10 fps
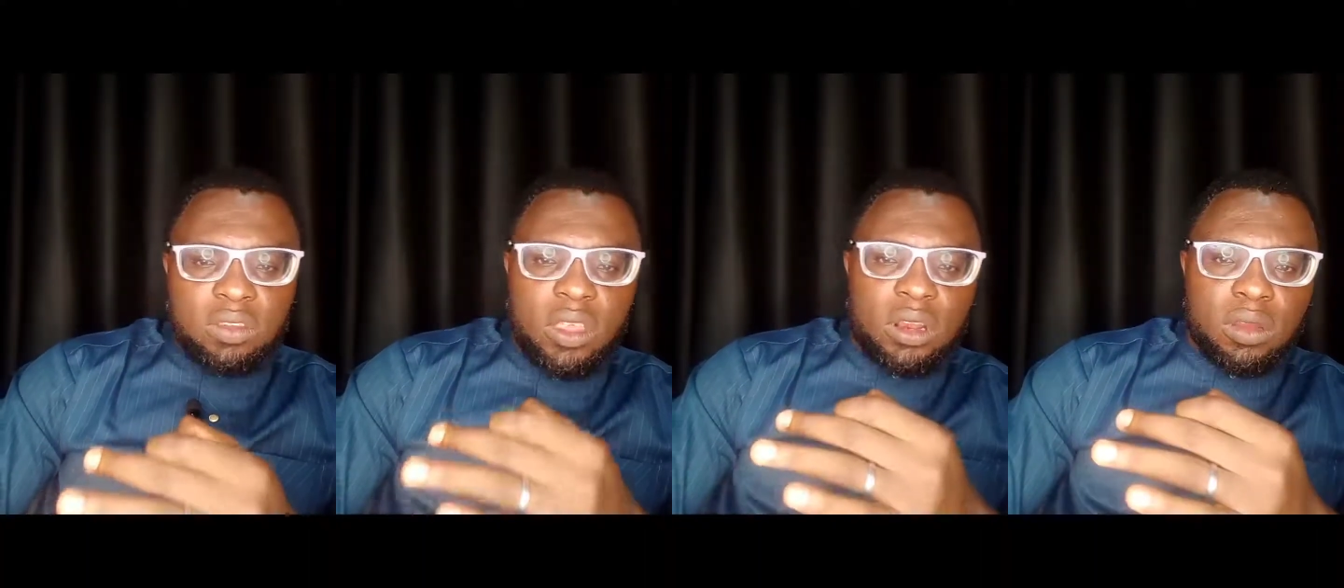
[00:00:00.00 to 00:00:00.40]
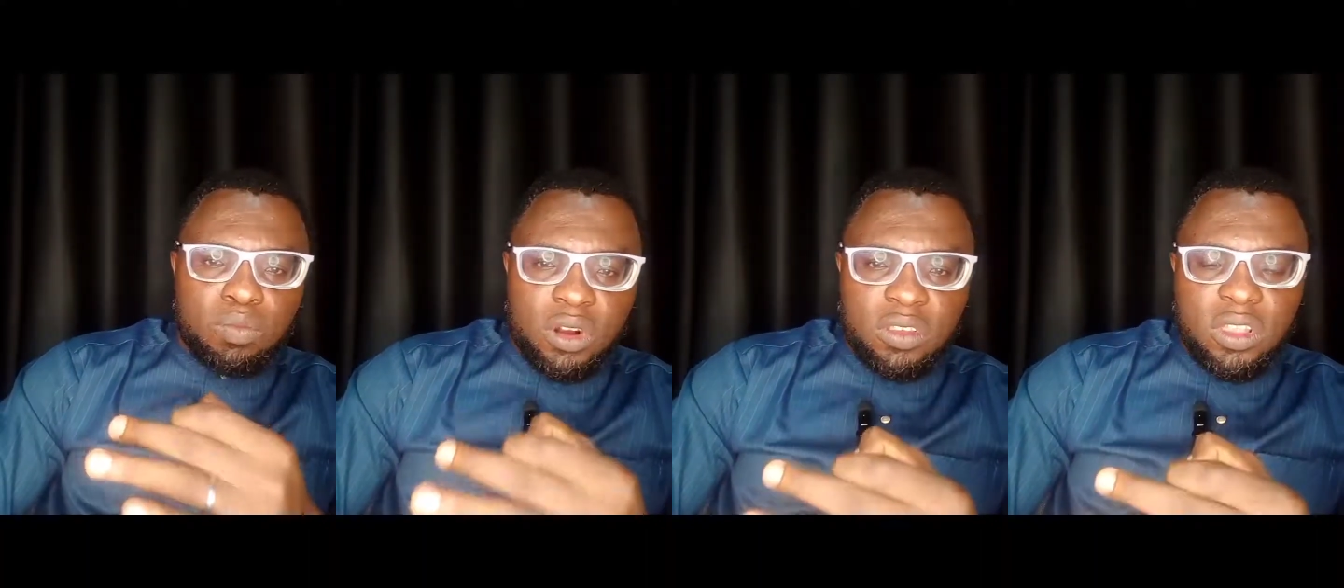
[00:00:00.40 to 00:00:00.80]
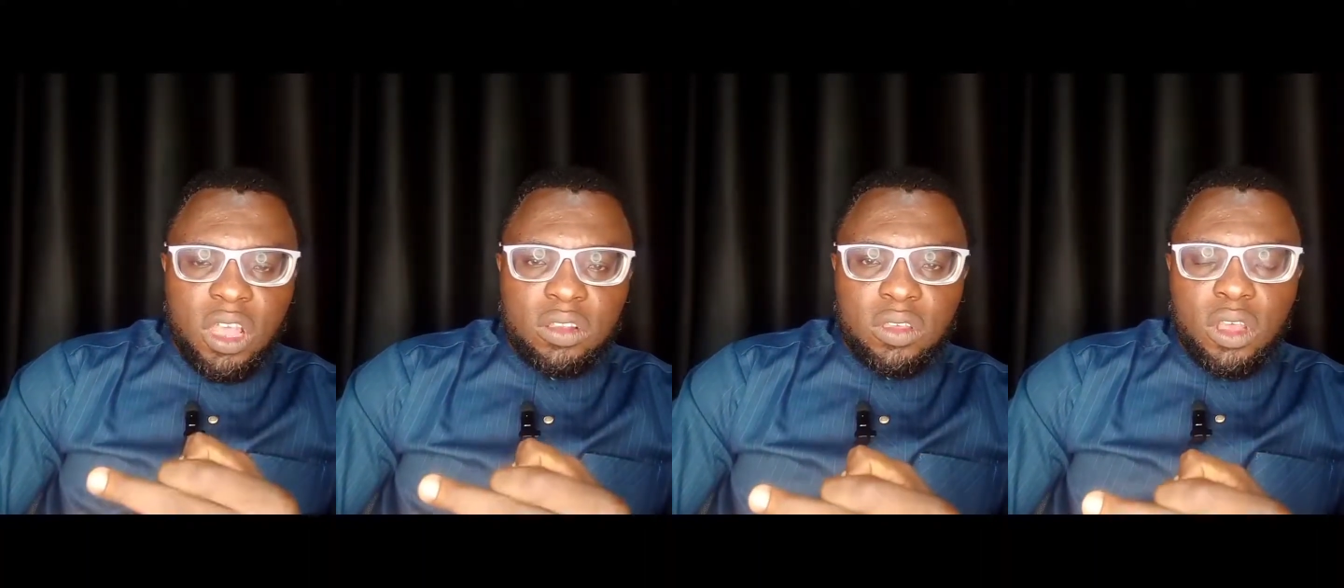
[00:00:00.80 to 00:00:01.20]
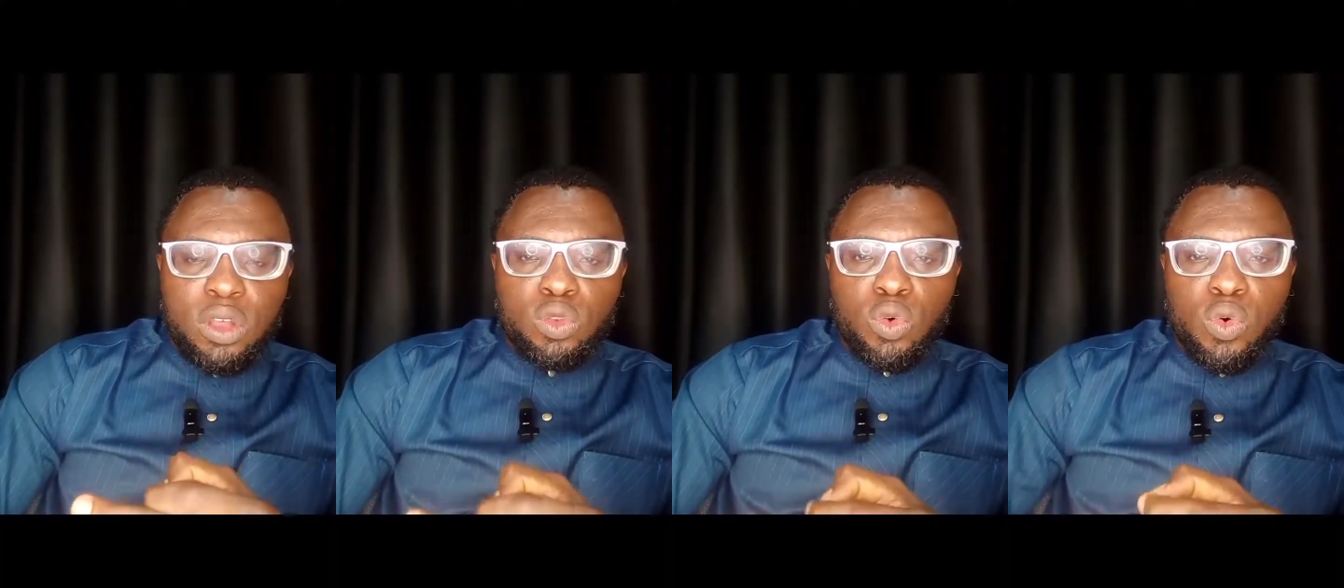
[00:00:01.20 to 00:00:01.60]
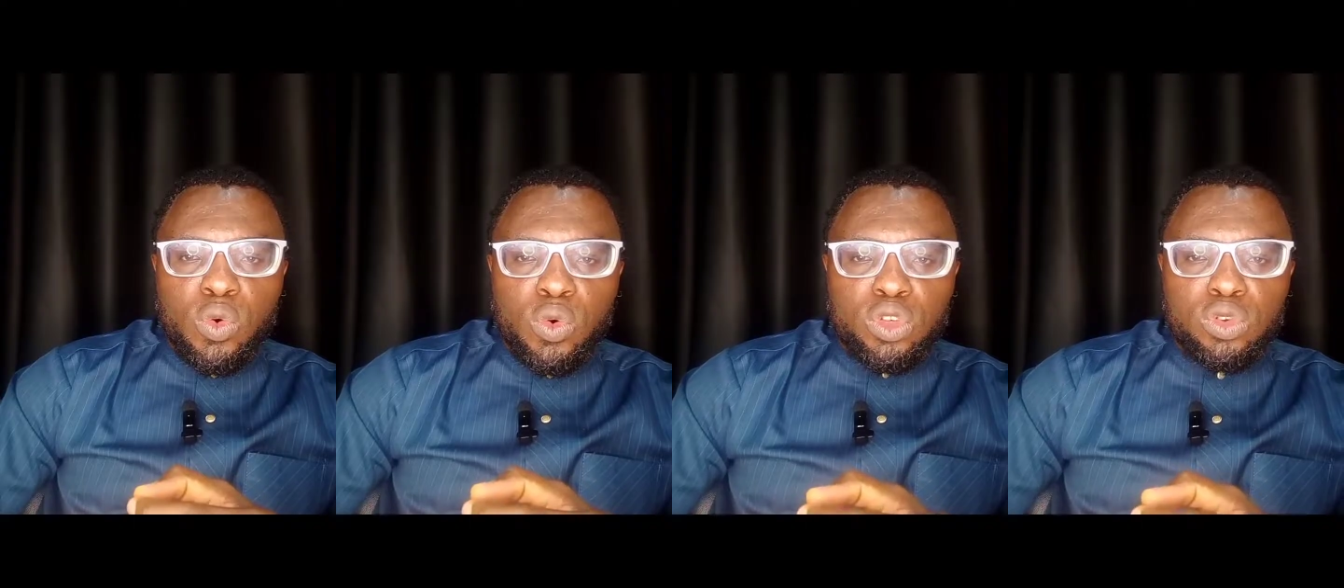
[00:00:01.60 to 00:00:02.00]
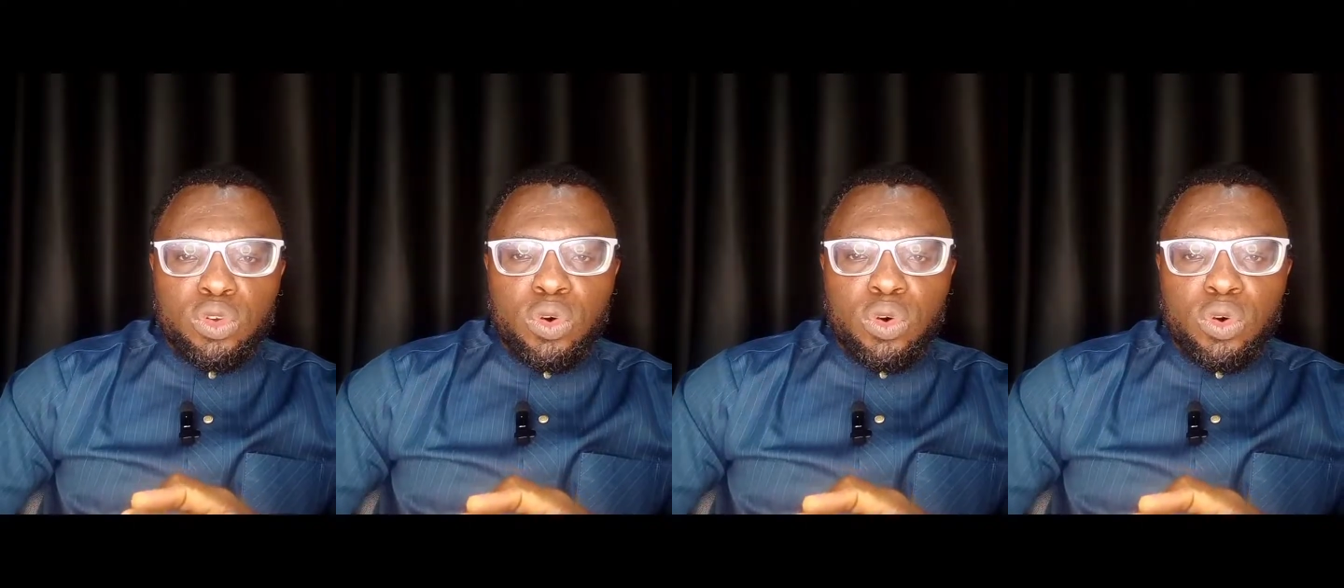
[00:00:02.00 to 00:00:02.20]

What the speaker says: asking the president to,